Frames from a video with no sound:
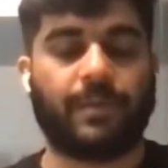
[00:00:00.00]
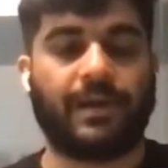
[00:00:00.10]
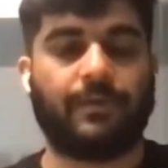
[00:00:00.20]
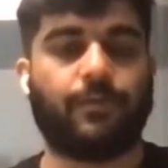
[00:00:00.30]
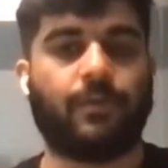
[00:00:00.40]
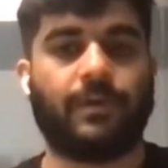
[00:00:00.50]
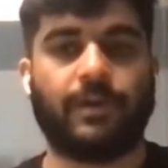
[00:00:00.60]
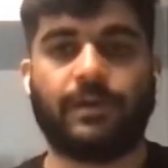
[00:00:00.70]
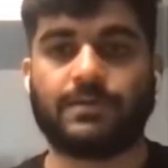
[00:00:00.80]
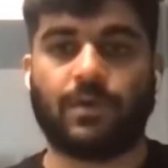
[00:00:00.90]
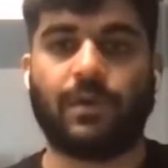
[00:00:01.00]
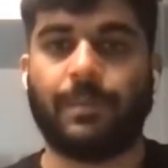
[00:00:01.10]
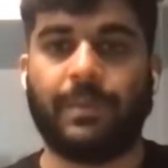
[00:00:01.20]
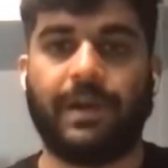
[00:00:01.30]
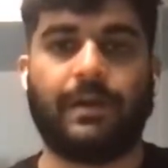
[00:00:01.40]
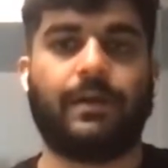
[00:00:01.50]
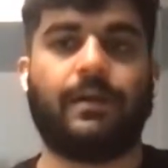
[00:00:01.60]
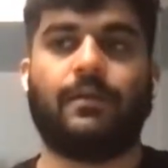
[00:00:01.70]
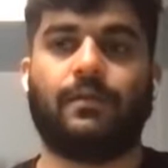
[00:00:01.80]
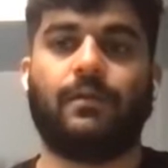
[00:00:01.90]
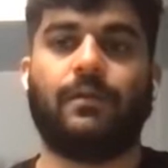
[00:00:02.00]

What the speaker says: platform and it is all updated, and